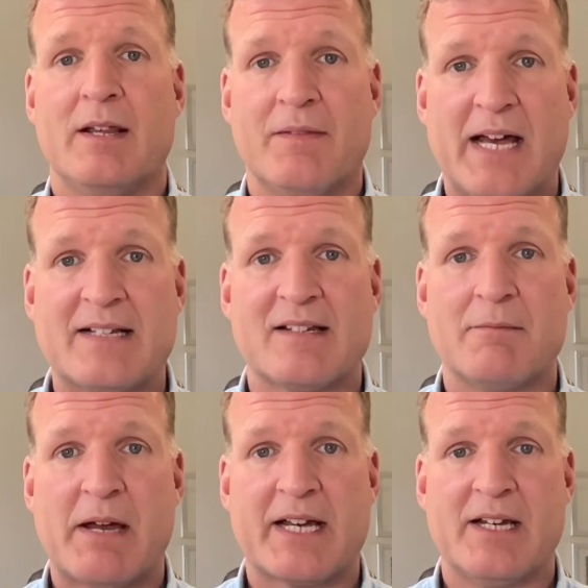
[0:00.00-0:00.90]
That's the
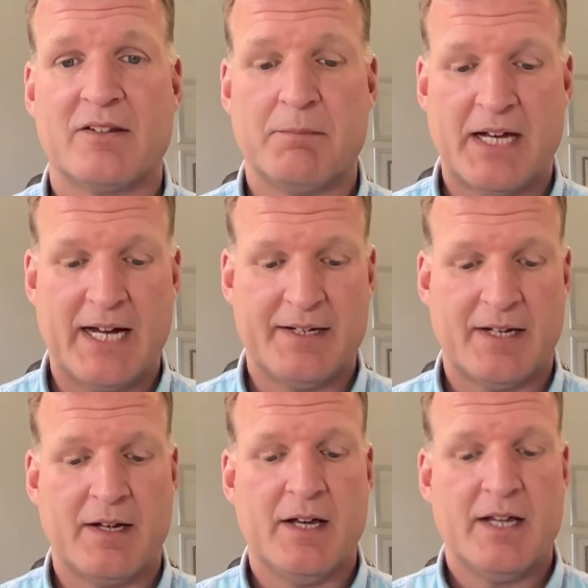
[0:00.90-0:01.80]
mechanism behind
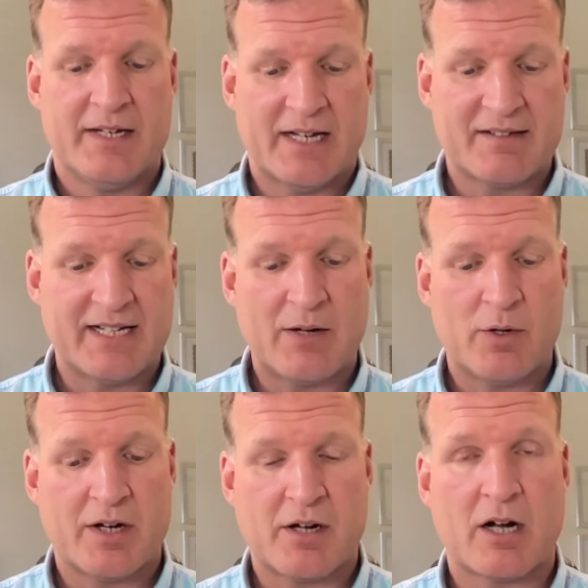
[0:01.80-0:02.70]
it. Next thing I
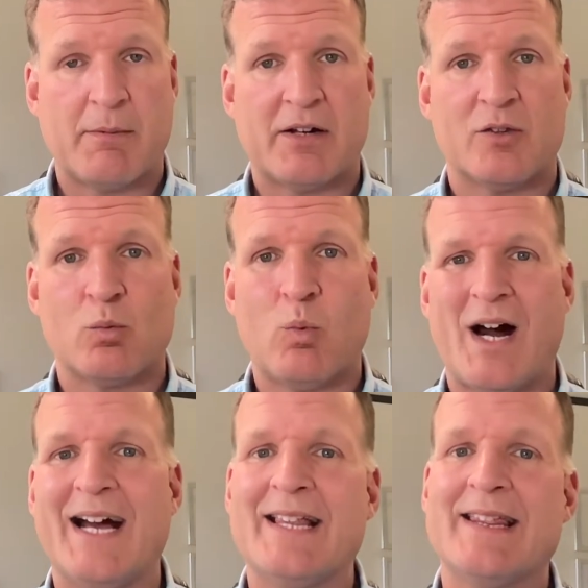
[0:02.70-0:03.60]
want to talk about is
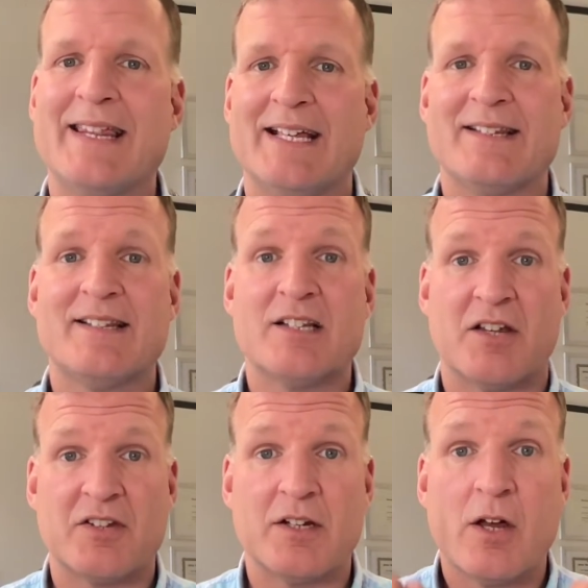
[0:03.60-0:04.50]
why this
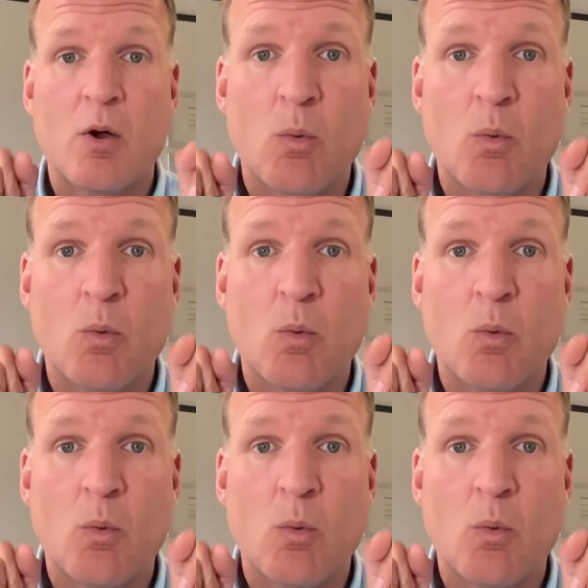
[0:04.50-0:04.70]
doesn't